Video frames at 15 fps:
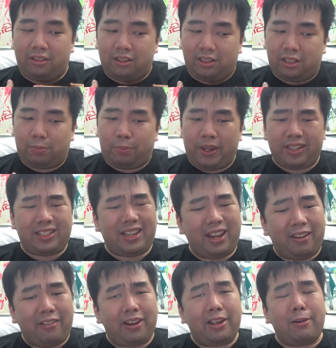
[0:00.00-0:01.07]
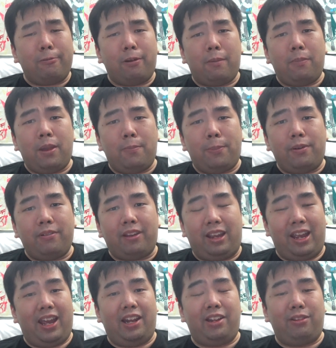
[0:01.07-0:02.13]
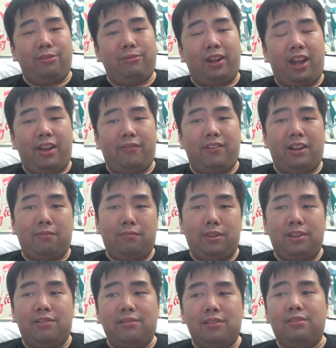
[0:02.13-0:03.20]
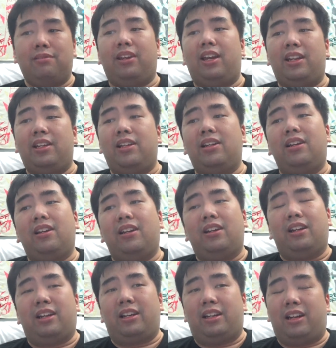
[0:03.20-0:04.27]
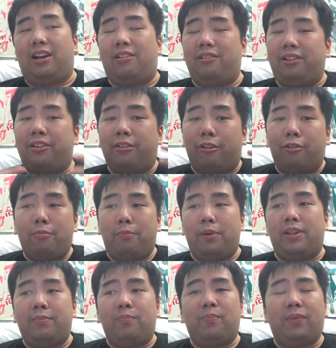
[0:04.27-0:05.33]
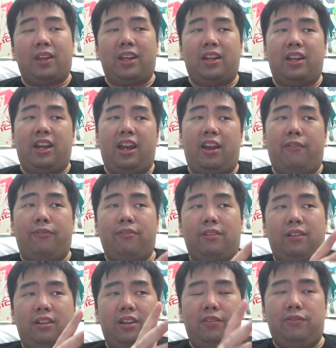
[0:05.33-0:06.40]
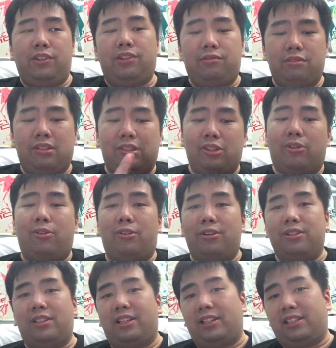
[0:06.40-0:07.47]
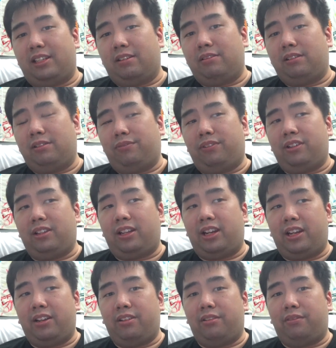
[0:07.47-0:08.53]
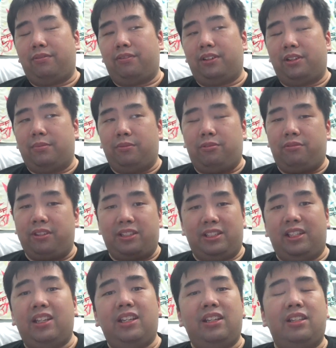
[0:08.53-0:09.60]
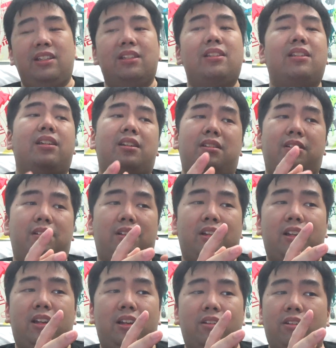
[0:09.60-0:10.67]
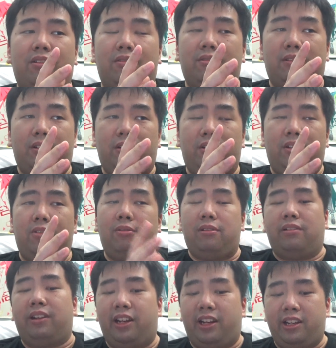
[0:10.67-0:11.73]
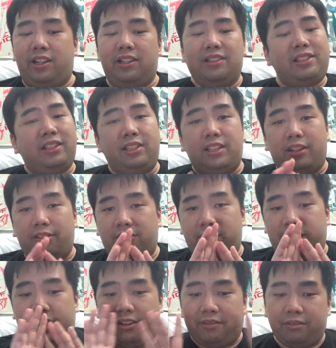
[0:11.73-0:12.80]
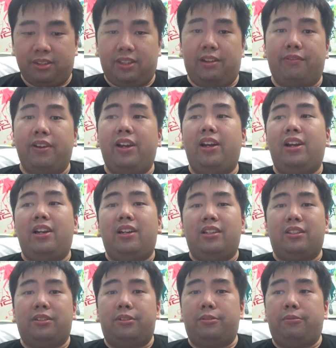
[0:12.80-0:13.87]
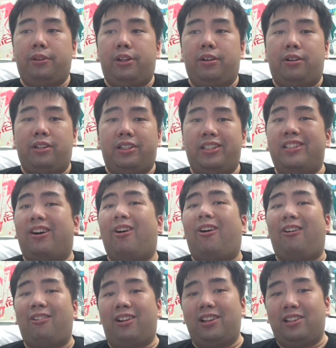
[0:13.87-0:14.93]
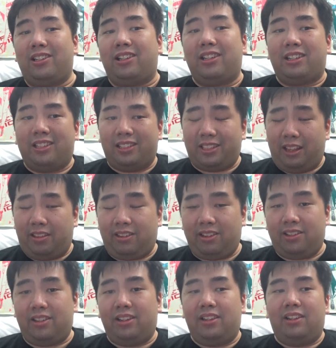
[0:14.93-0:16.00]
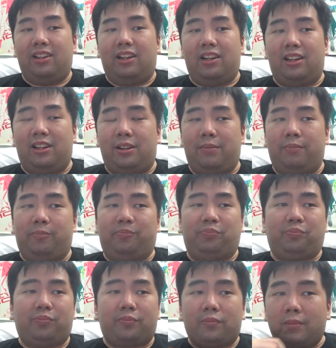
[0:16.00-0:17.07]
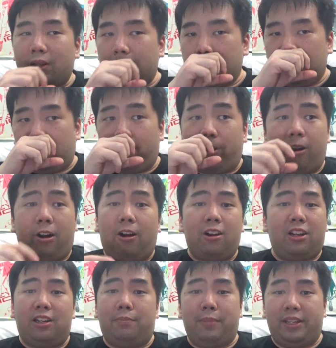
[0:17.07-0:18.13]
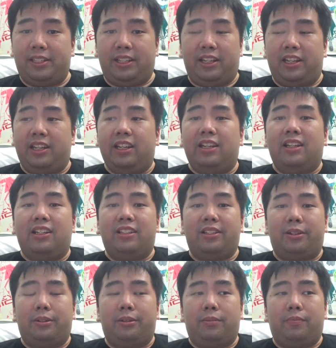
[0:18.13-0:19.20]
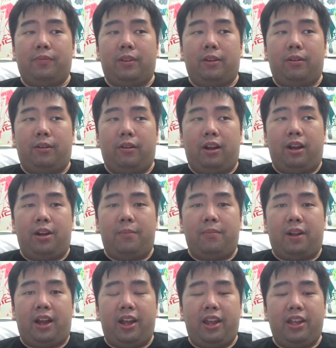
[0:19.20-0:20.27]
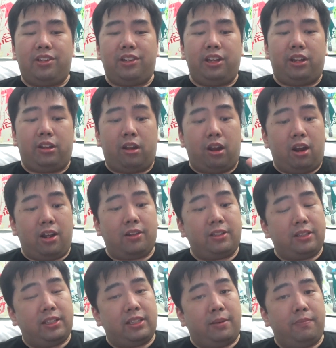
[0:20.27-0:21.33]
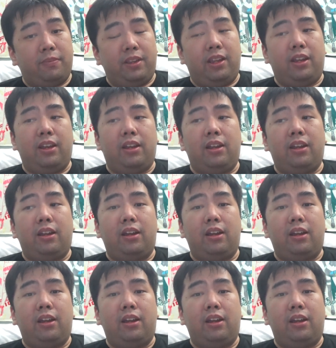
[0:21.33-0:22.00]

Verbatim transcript: space area where people gather to have their meals together uh, out in the open, and they have individual stores that sell different kind of um, cuisines and, you know, local delicacies and all that kind of stuff. So we call it a hawker center, um, or hawker basically. So um, I actually got something